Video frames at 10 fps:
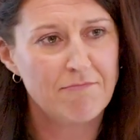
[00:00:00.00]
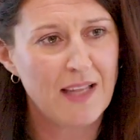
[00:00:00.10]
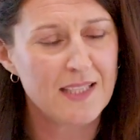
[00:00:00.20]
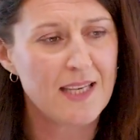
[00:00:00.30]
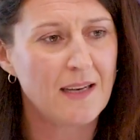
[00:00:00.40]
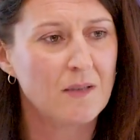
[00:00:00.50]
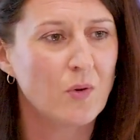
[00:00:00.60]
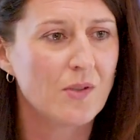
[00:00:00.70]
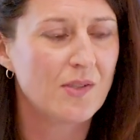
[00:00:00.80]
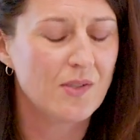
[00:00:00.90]
that tenant
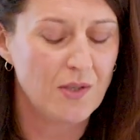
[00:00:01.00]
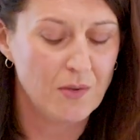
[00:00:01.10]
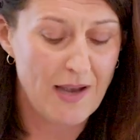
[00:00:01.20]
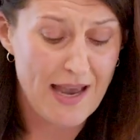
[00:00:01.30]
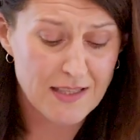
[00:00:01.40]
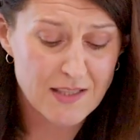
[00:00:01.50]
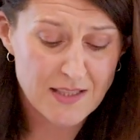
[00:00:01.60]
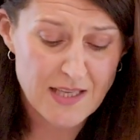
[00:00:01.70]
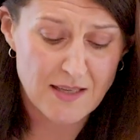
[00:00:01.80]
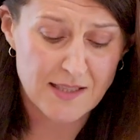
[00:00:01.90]
wants to end
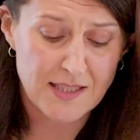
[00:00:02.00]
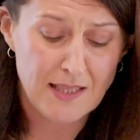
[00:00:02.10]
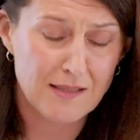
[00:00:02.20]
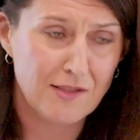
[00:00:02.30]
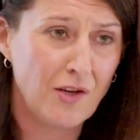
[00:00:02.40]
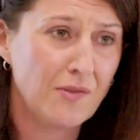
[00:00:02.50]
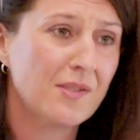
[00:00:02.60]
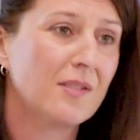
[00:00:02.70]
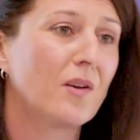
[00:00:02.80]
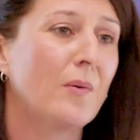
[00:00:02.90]
the tenancy, there's a
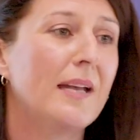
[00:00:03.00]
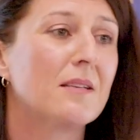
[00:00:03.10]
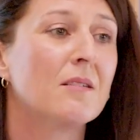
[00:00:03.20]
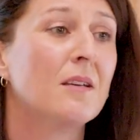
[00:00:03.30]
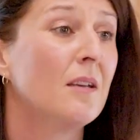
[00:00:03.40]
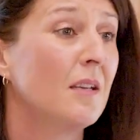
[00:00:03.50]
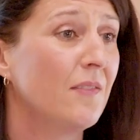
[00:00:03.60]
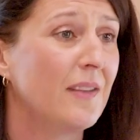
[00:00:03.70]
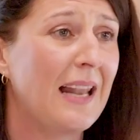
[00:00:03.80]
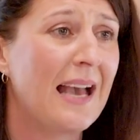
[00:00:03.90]
notice to quit.
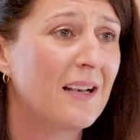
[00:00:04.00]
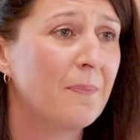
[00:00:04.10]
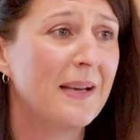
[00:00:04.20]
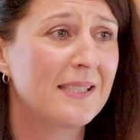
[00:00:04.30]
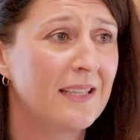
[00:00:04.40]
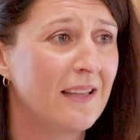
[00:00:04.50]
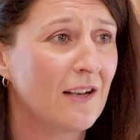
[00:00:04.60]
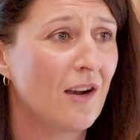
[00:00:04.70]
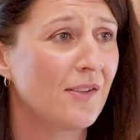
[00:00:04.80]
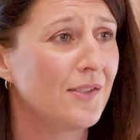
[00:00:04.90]
If they lack capacity, they
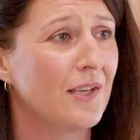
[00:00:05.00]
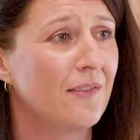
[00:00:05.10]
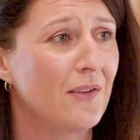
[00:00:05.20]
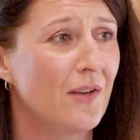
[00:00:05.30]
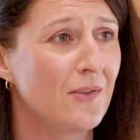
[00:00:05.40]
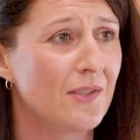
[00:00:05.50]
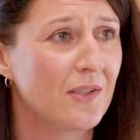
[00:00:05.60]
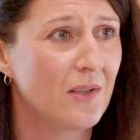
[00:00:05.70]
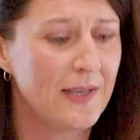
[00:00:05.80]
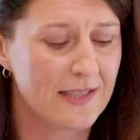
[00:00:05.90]
can't serve the notice
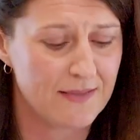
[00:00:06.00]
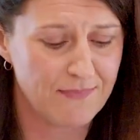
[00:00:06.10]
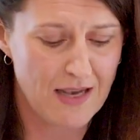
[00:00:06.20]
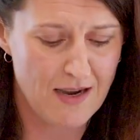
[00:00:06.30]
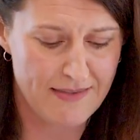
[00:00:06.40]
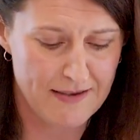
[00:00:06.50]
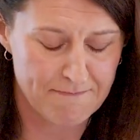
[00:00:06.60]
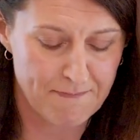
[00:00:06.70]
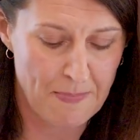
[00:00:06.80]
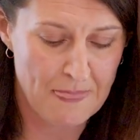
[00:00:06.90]
to quit either.
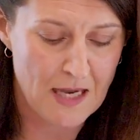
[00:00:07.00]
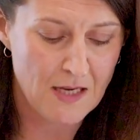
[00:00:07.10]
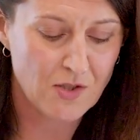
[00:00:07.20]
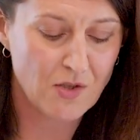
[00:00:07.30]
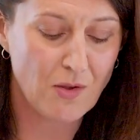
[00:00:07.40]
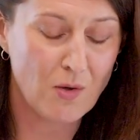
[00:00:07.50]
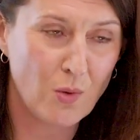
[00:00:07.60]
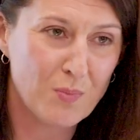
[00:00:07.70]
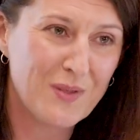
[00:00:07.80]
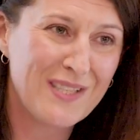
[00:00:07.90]
So the
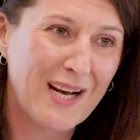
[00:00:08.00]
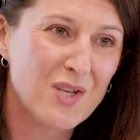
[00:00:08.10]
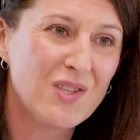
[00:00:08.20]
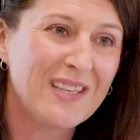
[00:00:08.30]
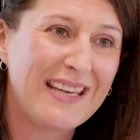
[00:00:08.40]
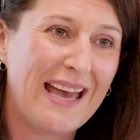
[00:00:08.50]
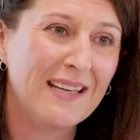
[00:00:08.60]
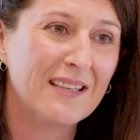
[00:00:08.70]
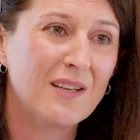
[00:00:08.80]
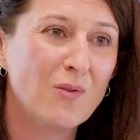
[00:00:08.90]
Court of Protection,
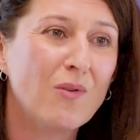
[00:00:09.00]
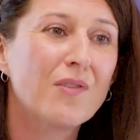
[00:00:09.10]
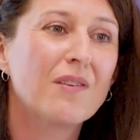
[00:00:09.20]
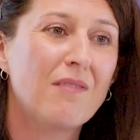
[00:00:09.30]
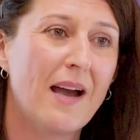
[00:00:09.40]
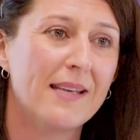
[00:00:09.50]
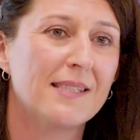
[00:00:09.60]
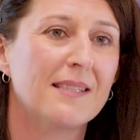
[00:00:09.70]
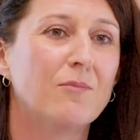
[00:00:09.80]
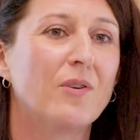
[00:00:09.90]
again, can
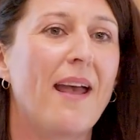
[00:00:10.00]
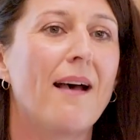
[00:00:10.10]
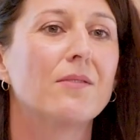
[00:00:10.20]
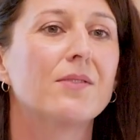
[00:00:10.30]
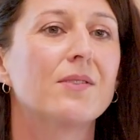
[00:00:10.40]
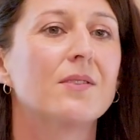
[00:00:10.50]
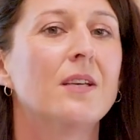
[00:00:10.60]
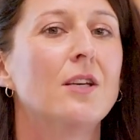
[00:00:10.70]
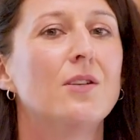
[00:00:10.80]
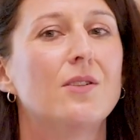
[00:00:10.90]
authorize someone else
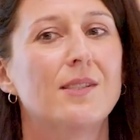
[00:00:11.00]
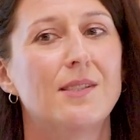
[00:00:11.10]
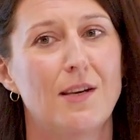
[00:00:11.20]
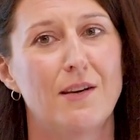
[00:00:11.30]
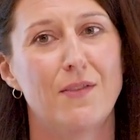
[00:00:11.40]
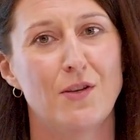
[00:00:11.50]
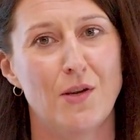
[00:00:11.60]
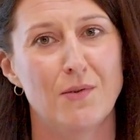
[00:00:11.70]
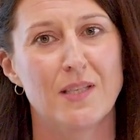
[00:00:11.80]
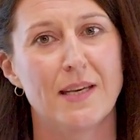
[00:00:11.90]
to serve the
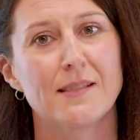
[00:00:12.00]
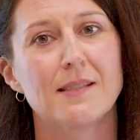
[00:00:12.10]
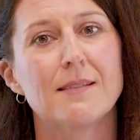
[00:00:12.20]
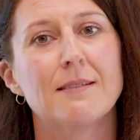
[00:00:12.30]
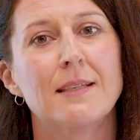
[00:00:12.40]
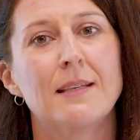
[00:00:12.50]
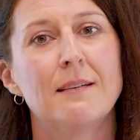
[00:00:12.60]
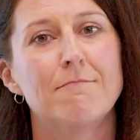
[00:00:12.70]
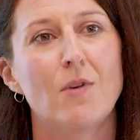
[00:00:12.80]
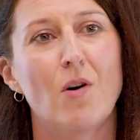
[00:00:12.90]
notice
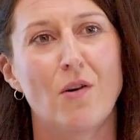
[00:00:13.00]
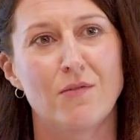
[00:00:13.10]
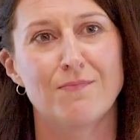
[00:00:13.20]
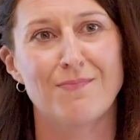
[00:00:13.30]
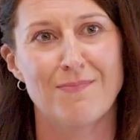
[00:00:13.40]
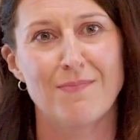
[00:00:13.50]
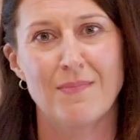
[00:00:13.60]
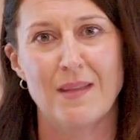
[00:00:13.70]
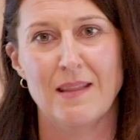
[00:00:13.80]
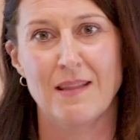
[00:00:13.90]
on
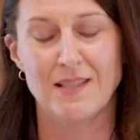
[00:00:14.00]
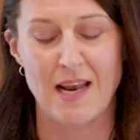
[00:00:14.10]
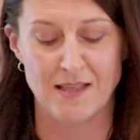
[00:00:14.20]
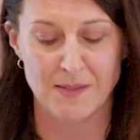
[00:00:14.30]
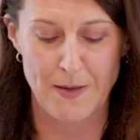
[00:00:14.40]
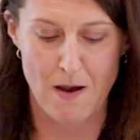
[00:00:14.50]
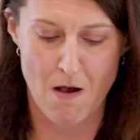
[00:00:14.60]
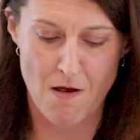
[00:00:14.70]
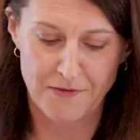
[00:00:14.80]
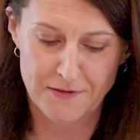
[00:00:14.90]
the tenant's
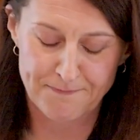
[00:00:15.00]
behalf.